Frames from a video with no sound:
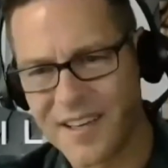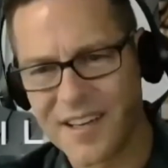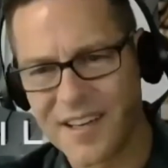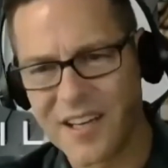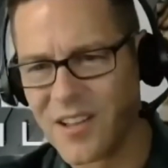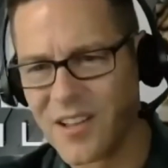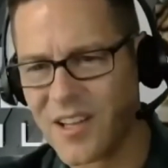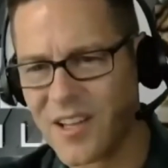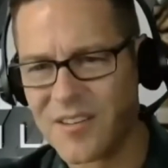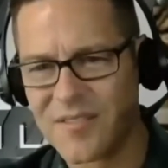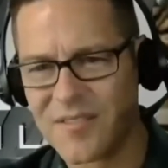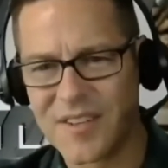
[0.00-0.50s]
I
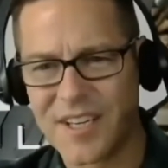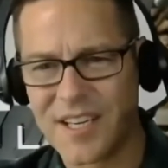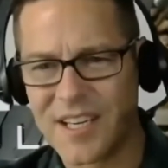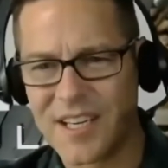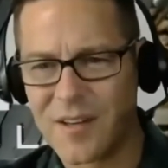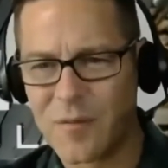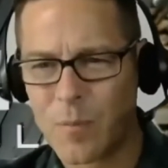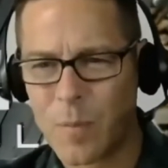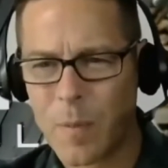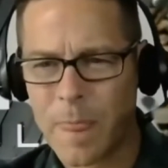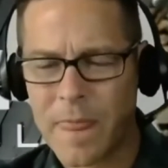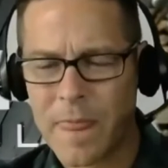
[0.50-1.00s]
love that.
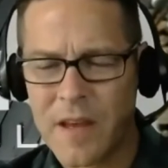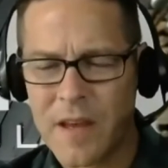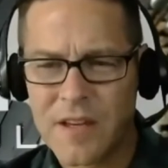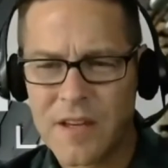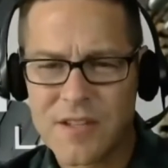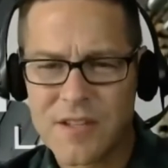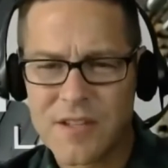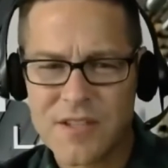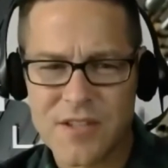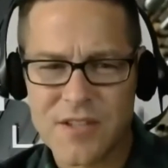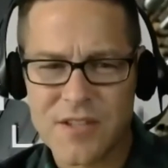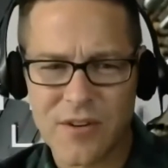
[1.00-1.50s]

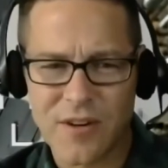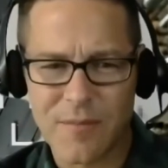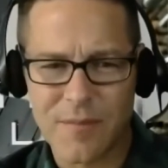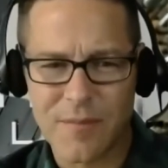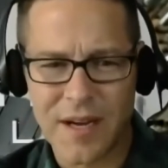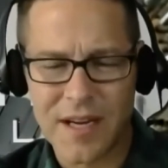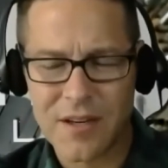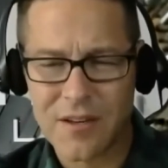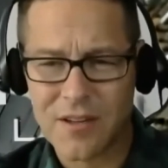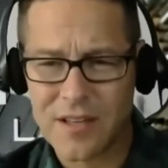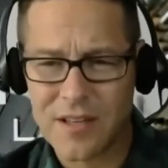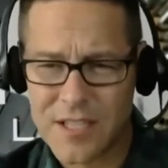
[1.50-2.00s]
So,
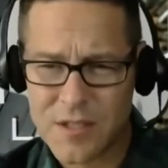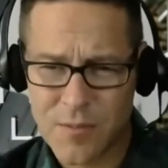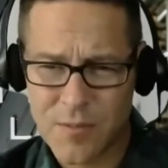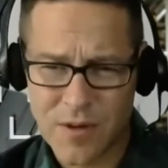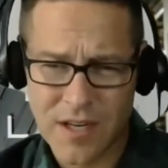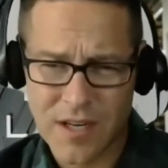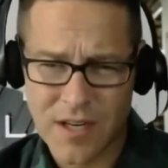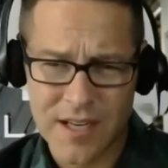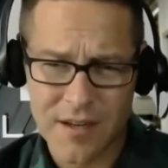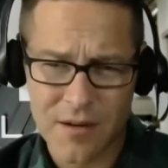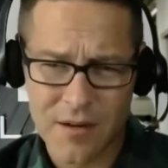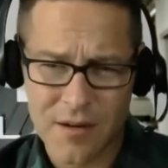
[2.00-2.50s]
Michael, as we're
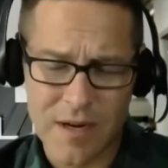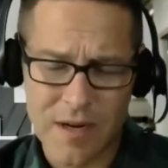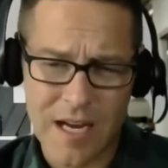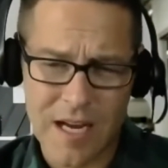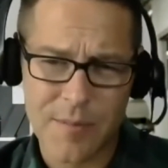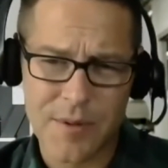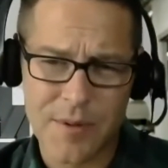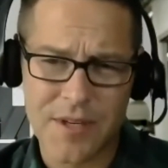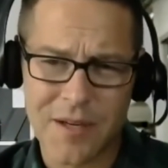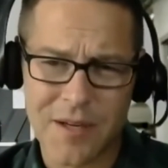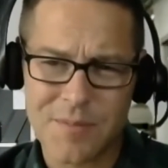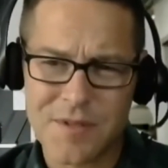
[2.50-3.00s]
kind of
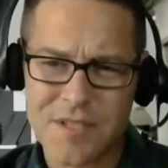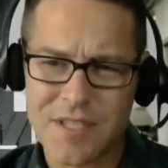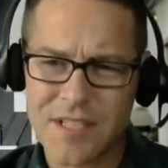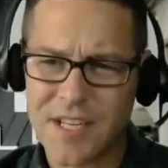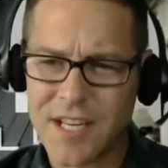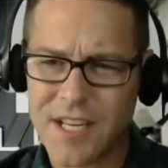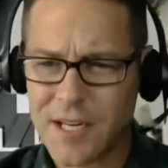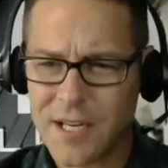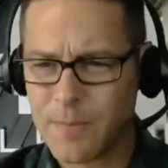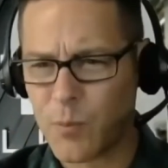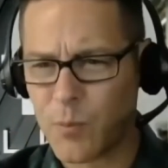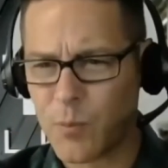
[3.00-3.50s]
wrapping up
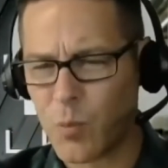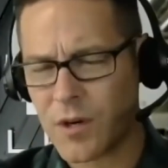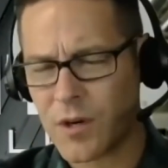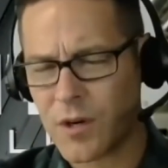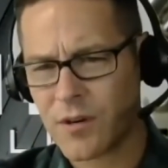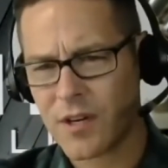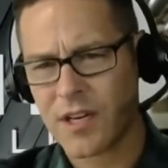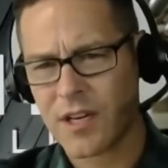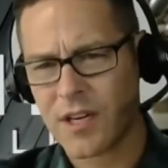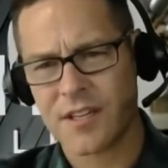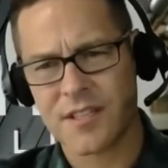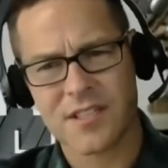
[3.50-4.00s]
today, what are
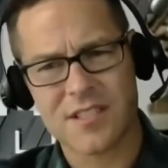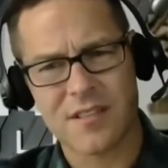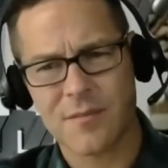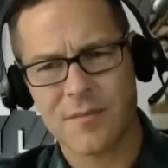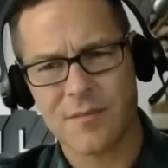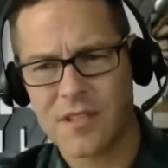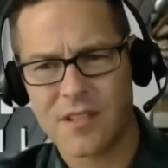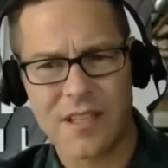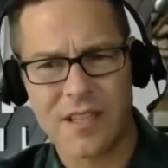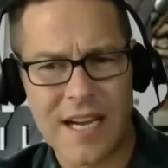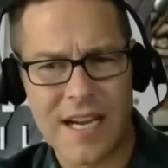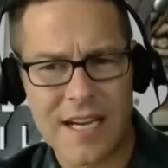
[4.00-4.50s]
kind of some of
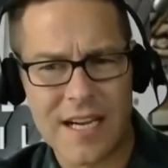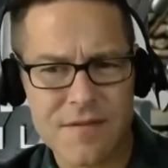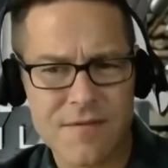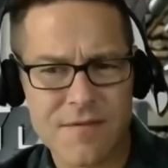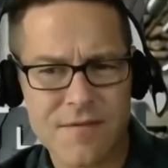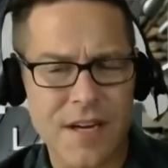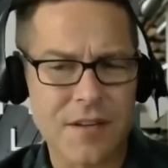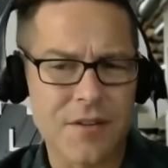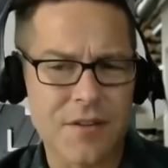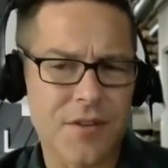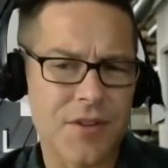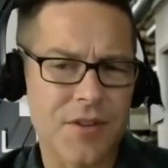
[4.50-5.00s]
the last
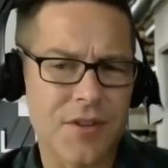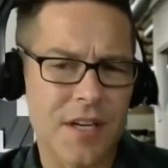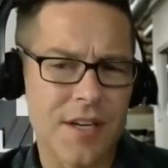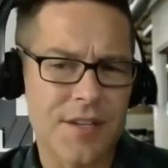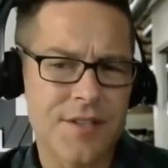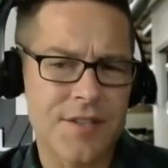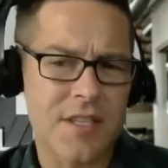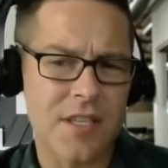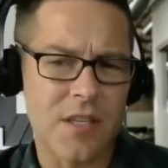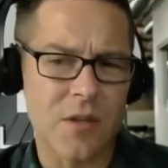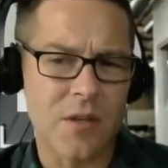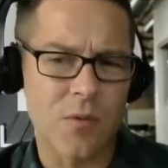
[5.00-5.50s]
final thoughts
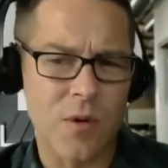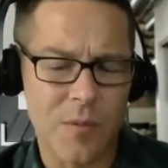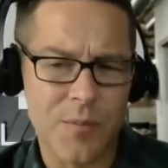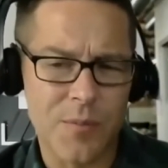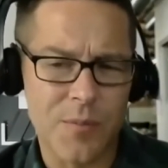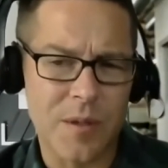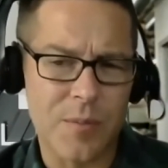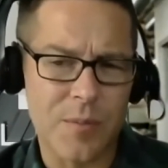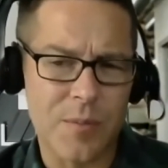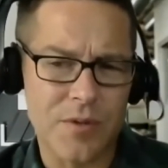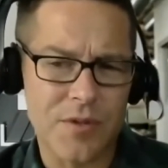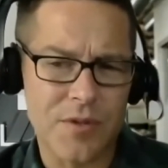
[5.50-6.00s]
that you want
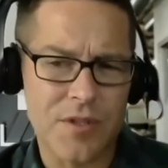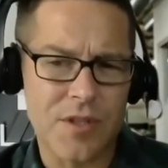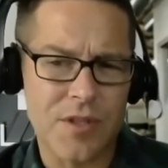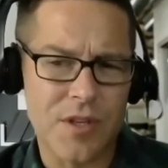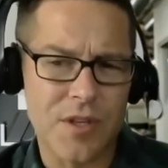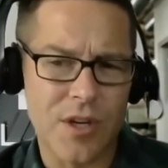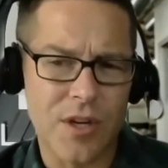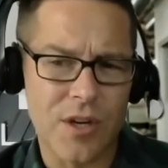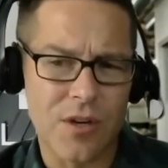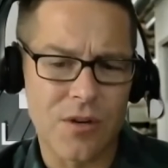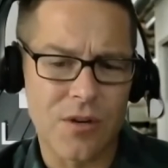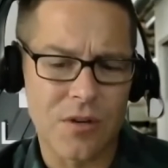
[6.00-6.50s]
people to
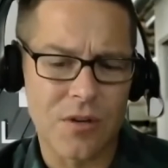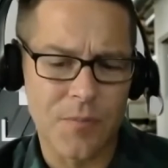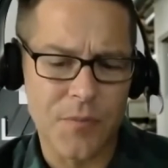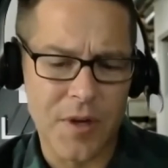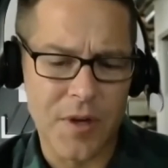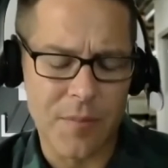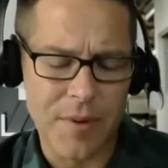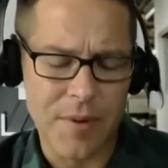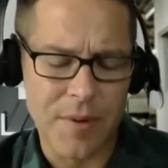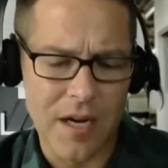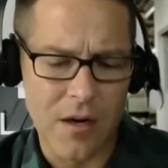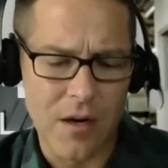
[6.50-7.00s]
know
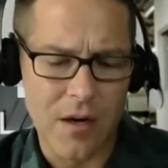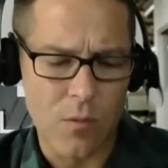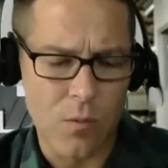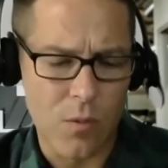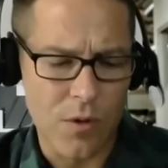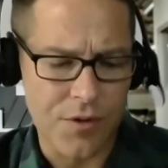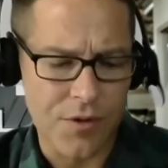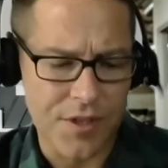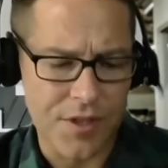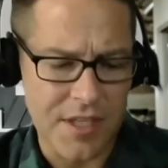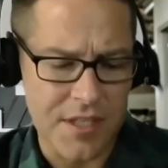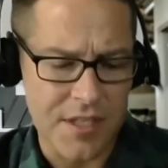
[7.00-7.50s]
about
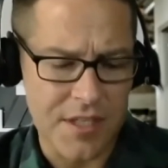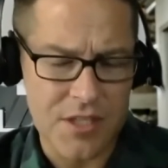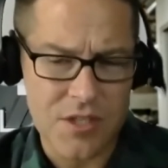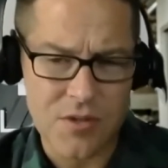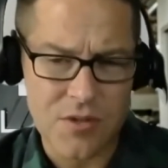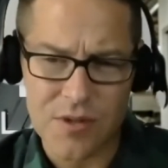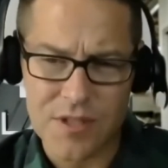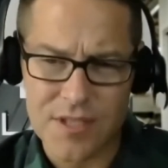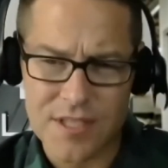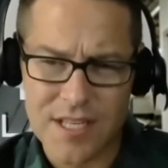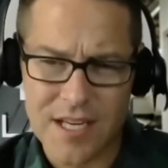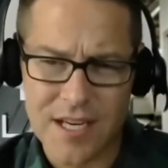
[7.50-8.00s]
where the
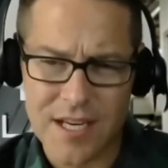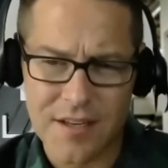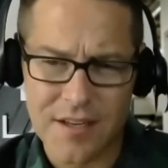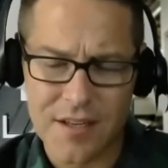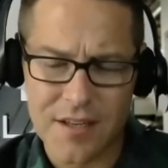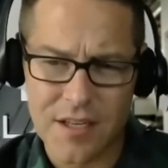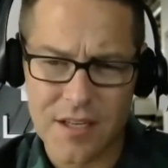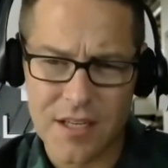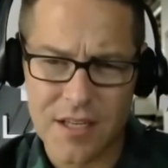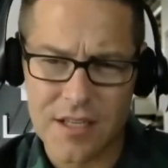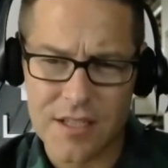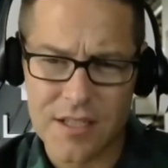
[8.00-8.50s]
industry is
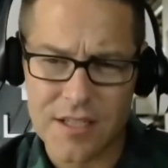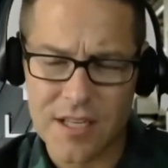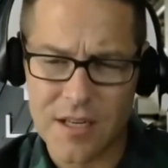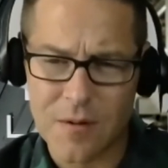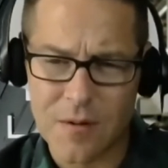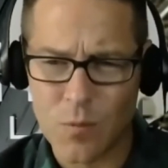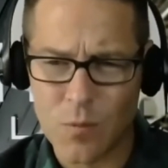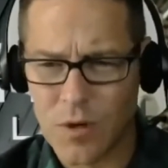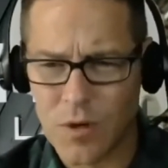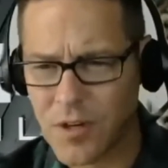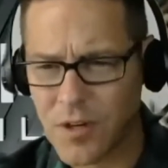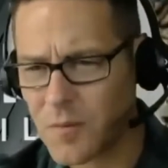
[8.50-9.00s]
headed, and
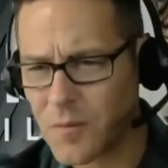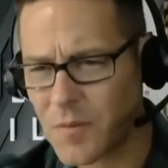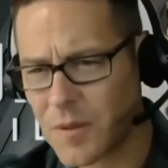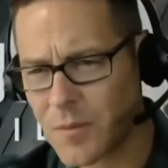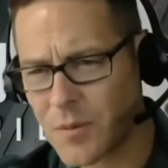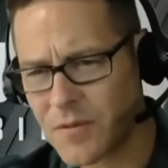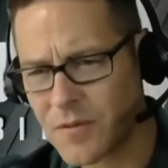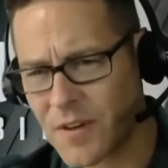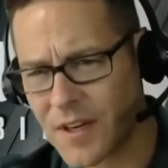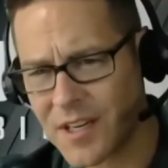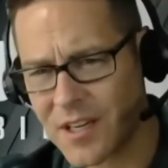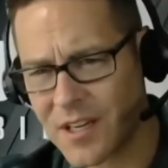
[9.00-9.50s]
where can people
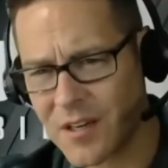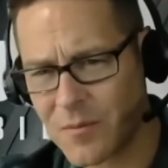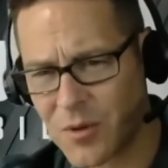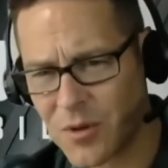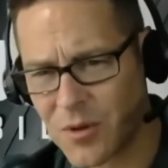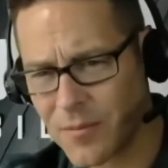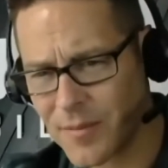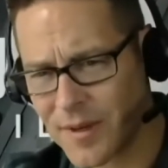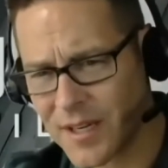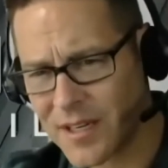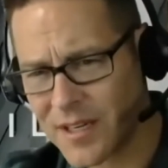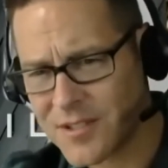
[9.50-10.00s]
find out more
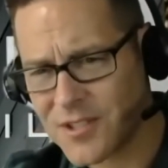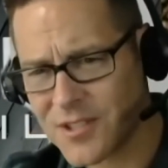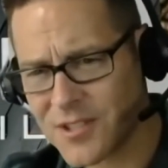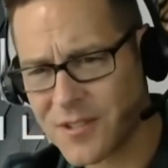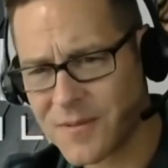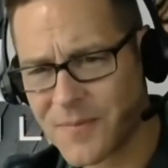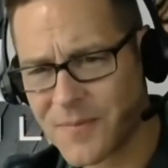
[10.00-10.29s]
about you?